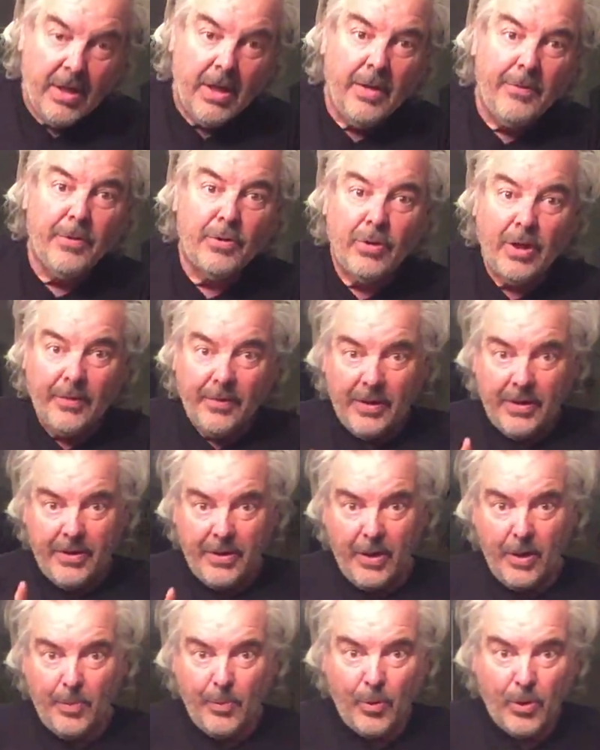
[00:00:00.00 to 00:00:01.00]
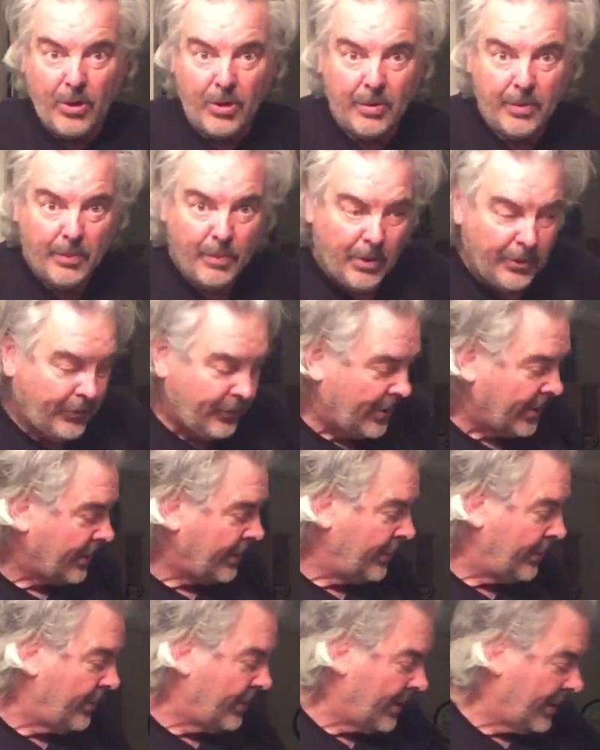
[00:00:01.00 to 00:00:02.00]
If you're traveling in the airport, most likely you're